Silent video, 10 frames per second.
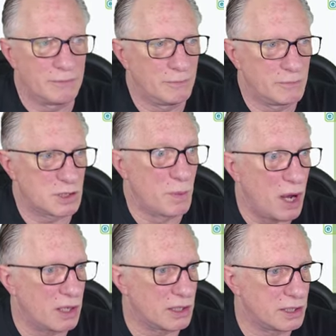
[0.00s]

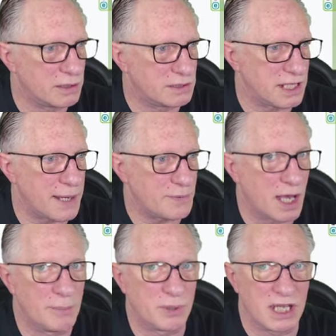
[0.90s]
smaller type
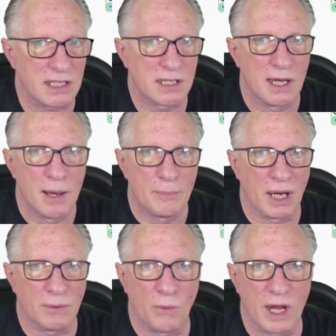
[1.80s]
companies.
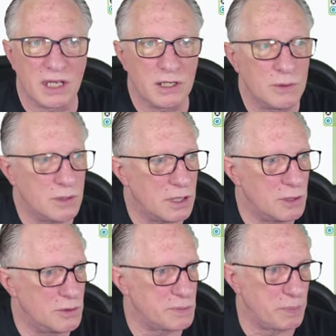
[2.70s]
But when you
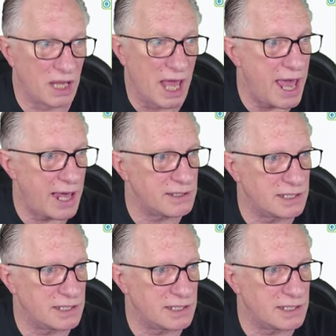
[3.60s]
use Plaid to